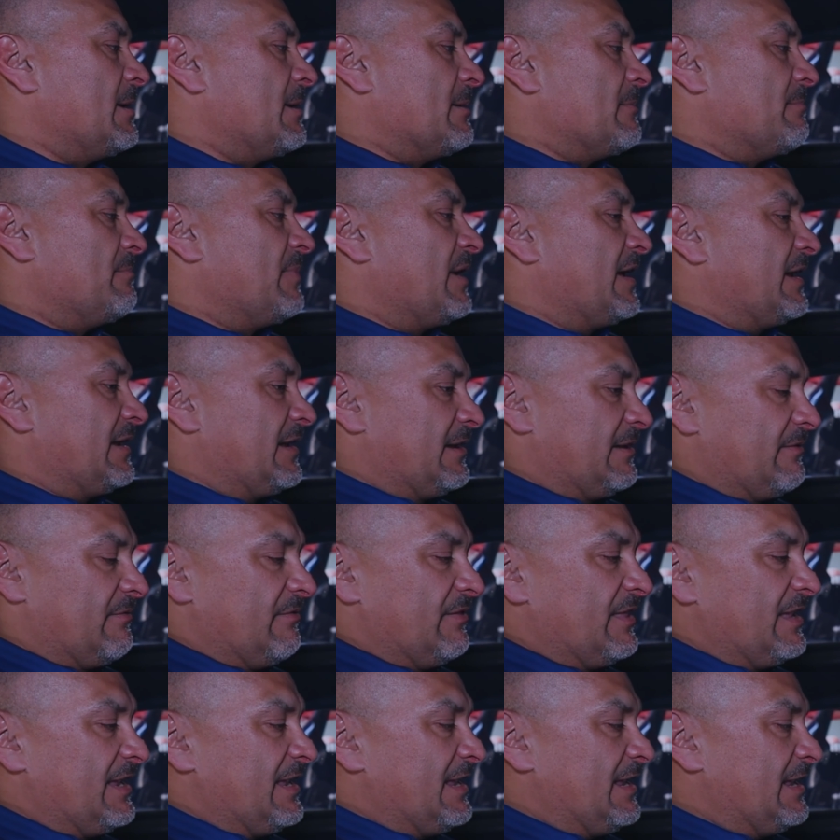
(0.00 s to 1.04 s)
But
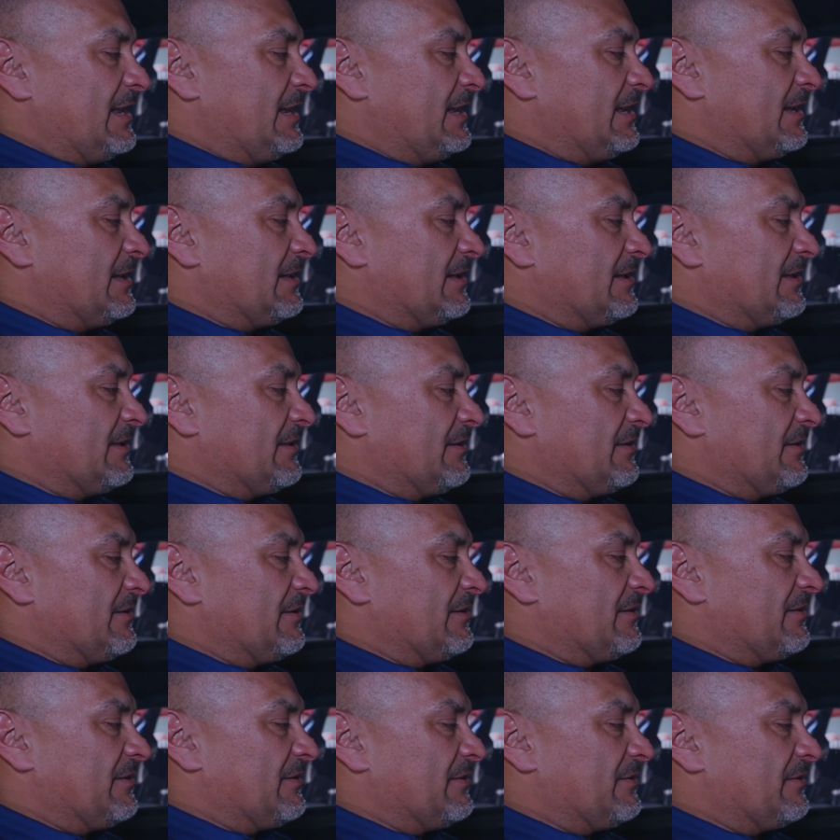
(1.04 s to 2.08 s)
the
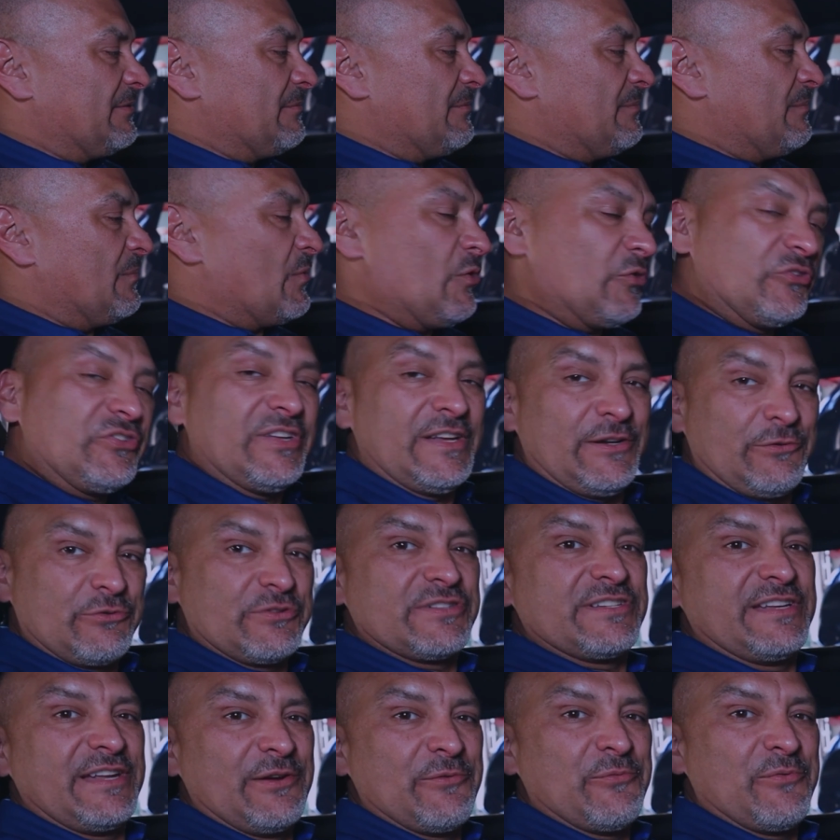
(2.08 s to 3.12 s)
most
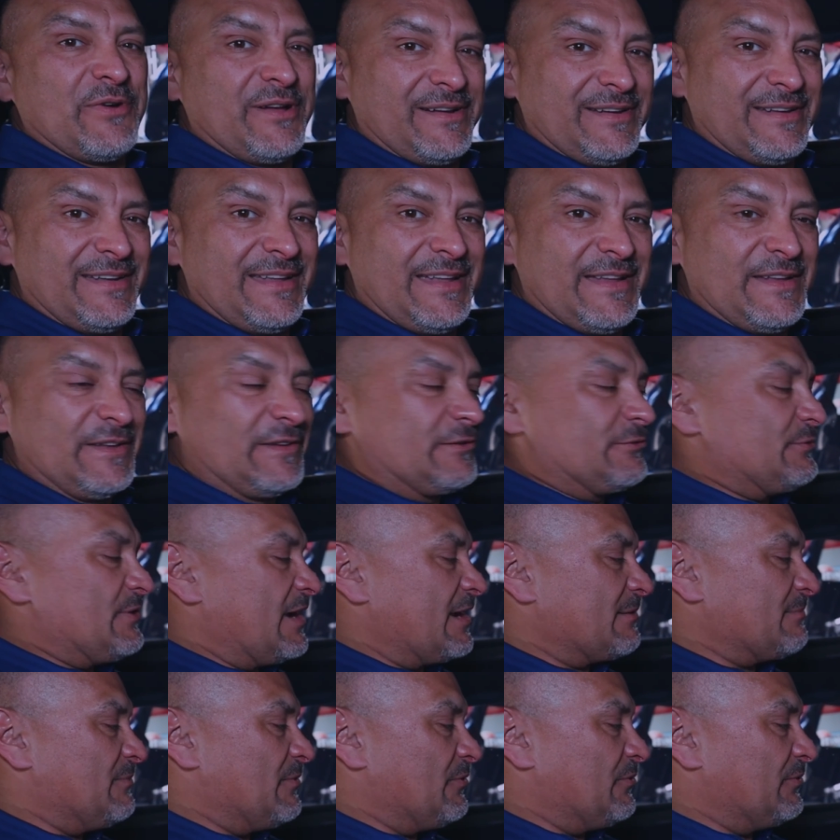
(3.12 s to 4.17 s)
interesting one is
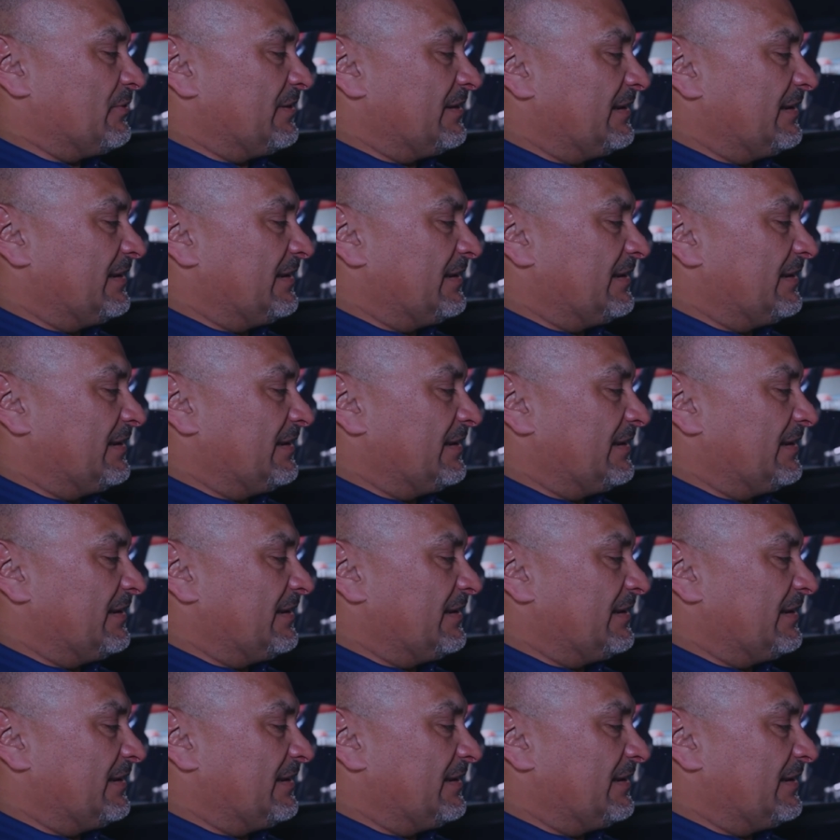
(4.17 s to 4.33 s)
track mode.